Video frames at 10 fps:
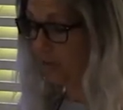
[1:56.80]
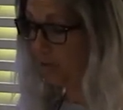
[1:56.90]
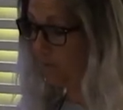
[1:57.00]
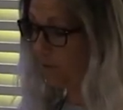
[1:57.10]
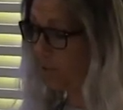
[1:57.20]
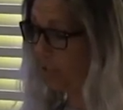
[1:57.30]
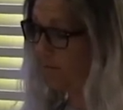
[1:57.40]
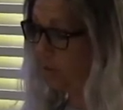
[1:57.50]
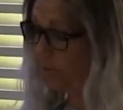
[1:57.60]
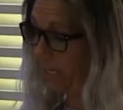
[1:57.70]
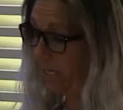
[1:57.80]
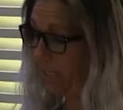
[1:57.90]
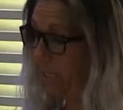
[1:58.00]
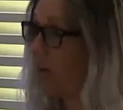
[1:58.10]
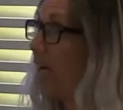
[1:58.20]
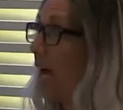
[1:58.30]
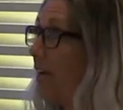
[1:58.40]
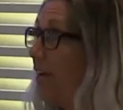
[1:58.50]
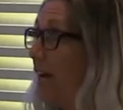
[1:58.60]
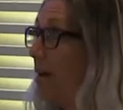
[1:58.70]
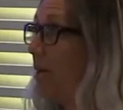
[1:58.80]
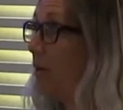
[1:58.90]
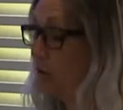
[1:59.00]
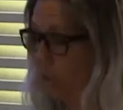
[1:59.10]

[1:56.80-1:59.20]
University of New England, located in Armidale,